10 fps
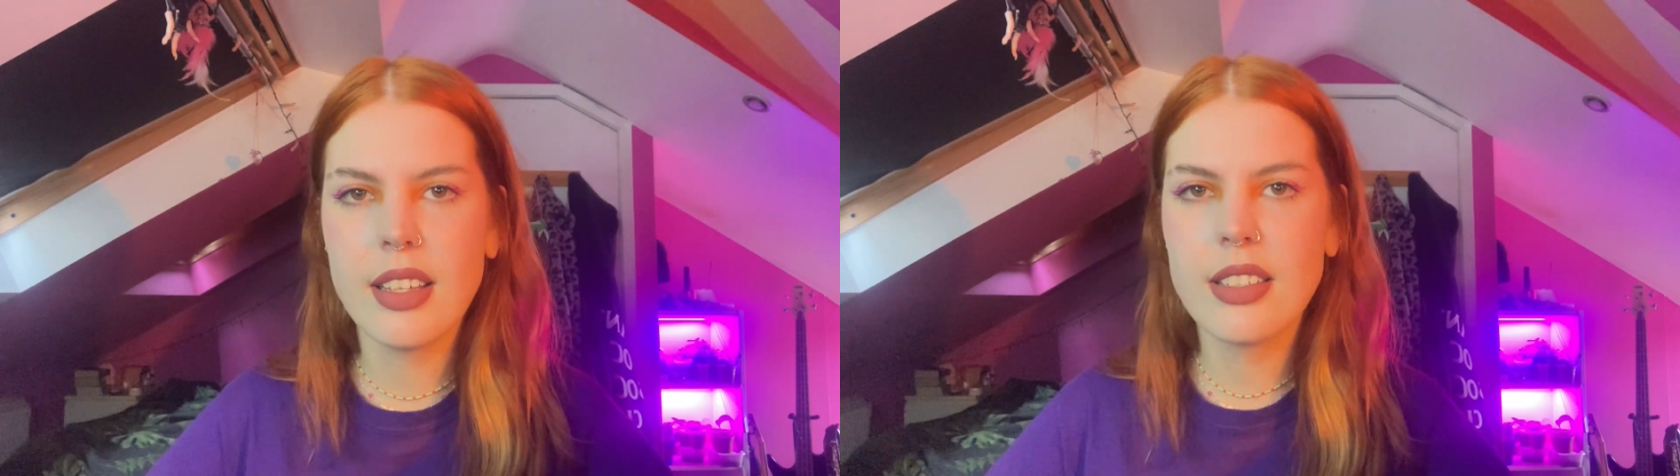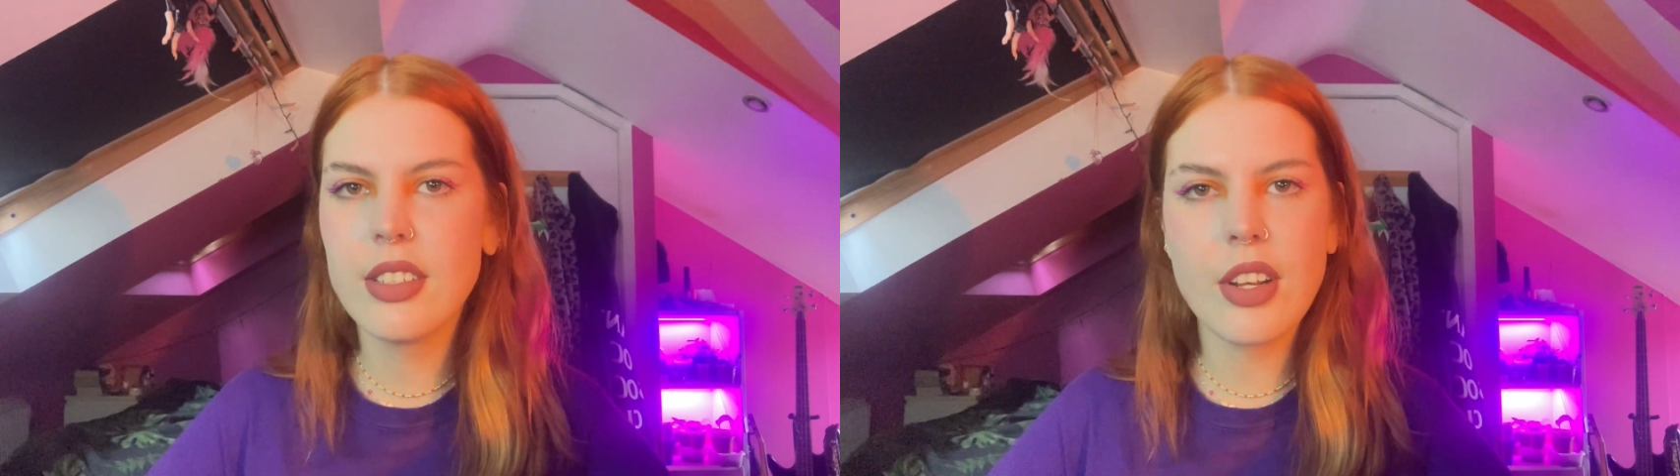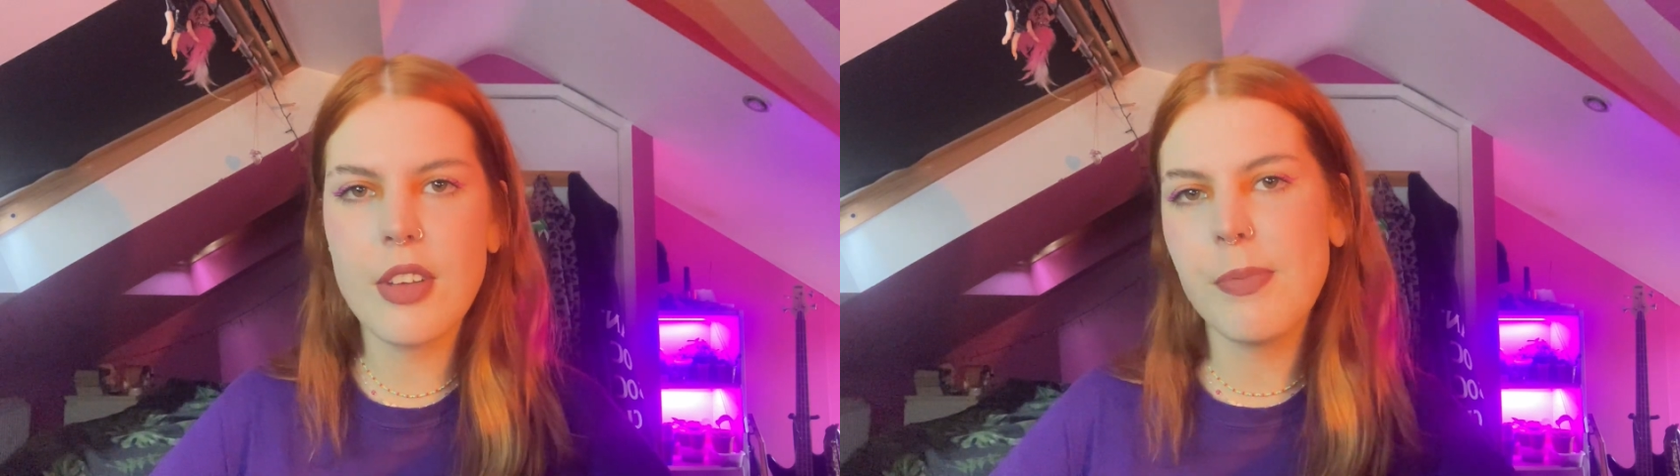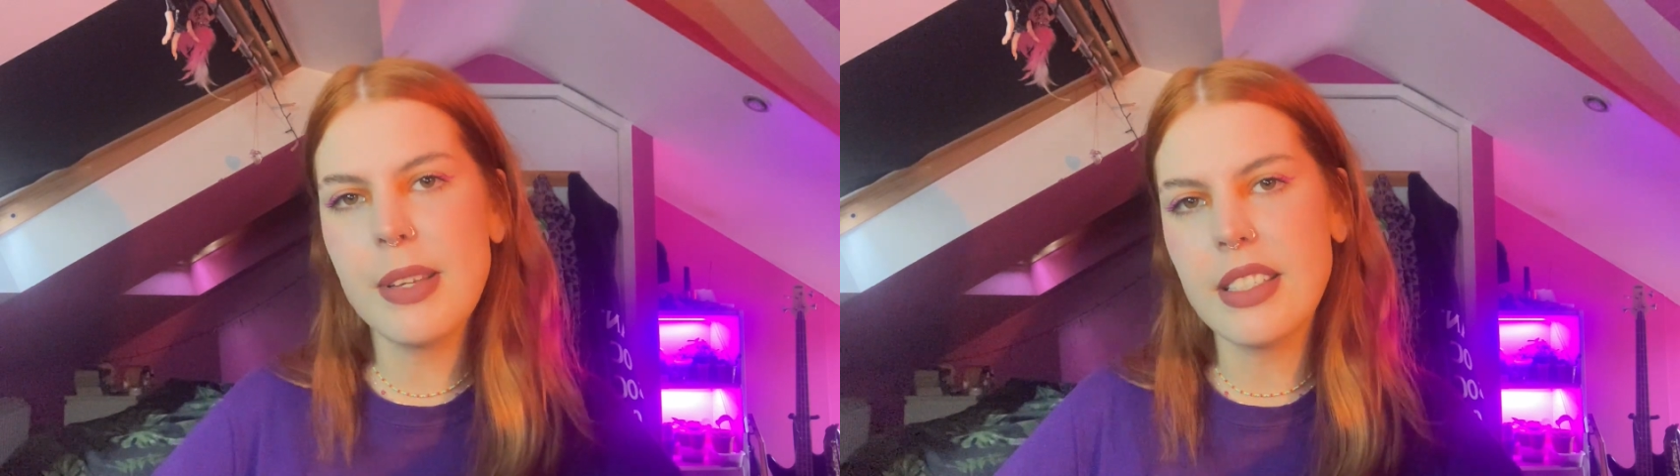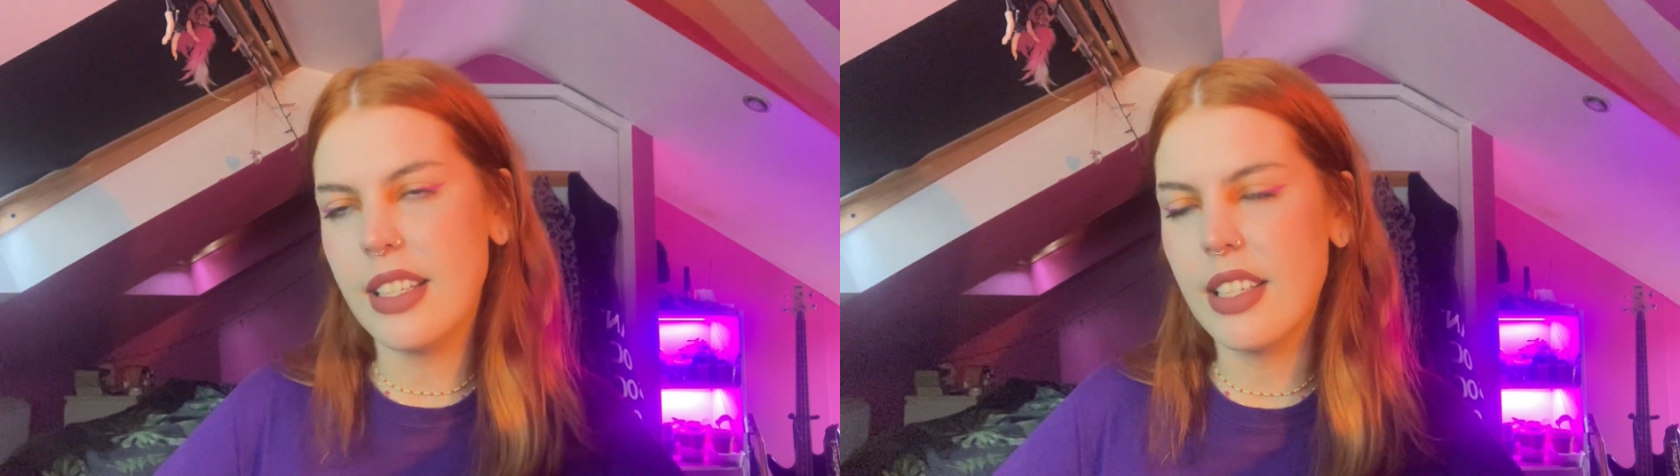It's none of your
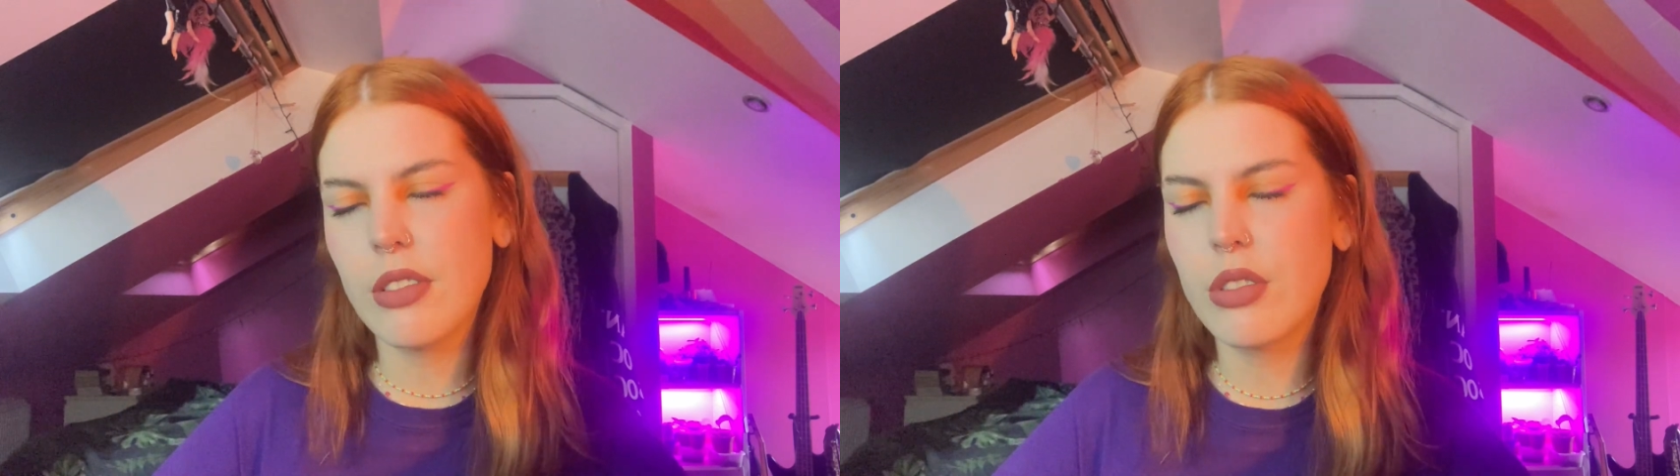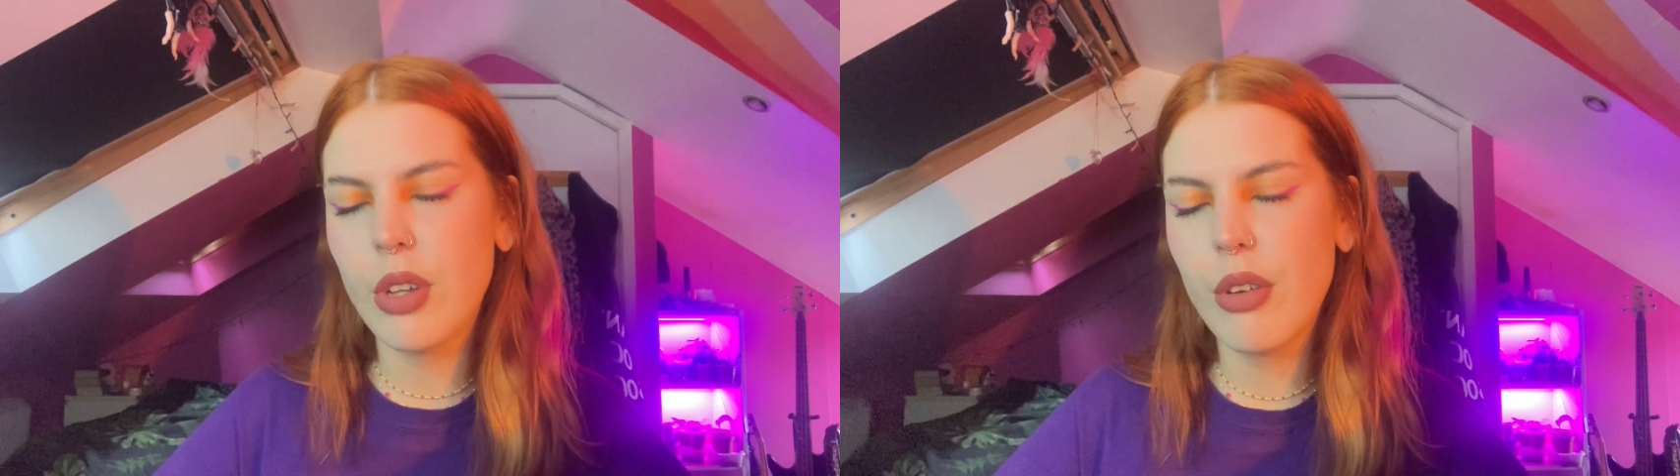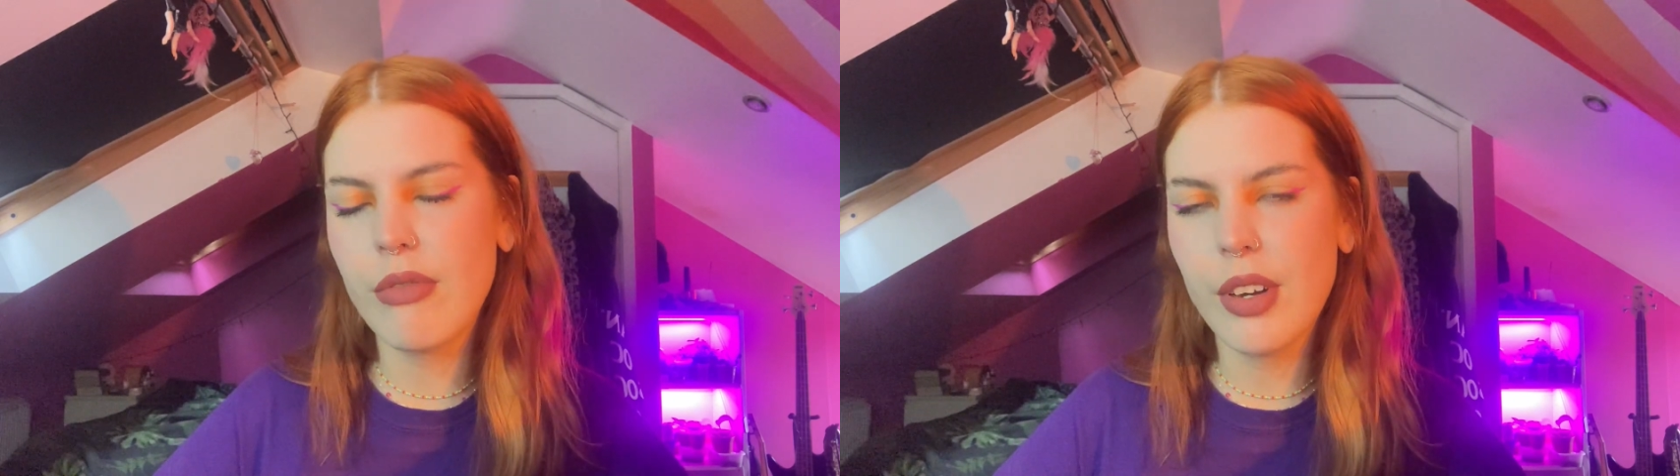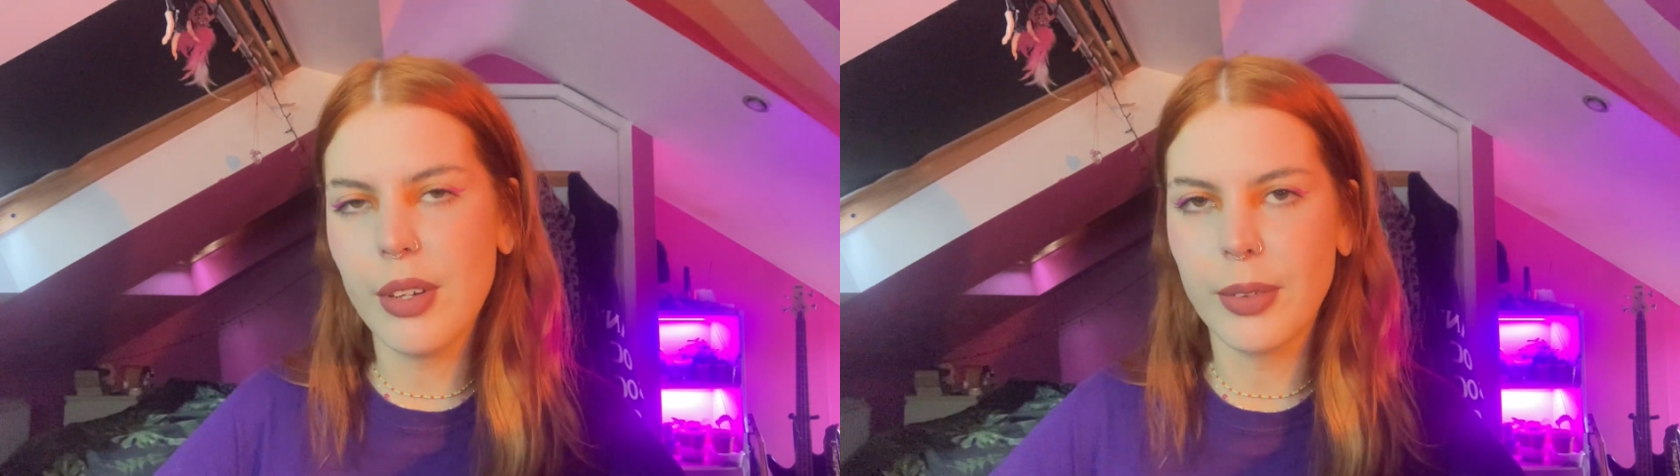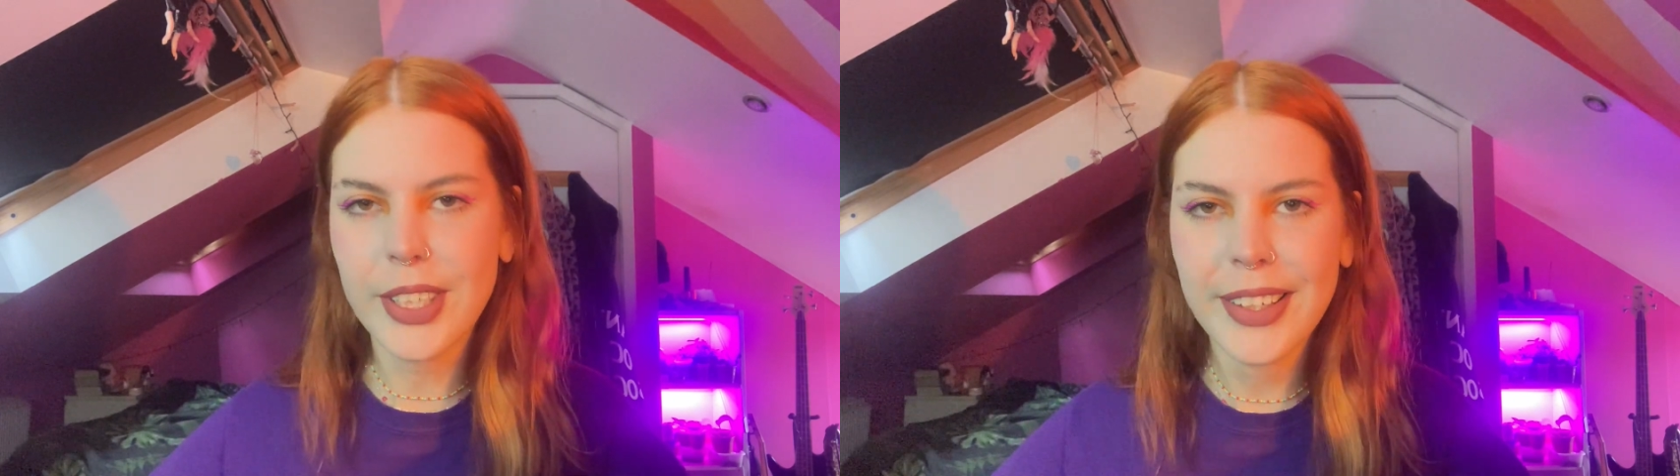business. It's so
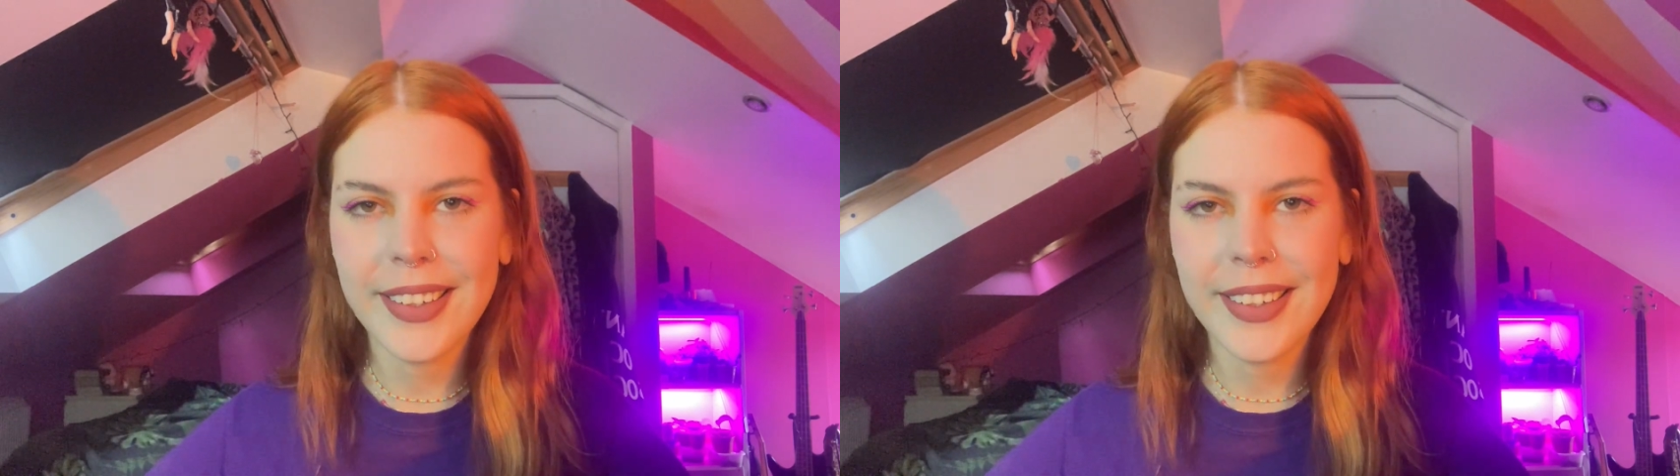rude.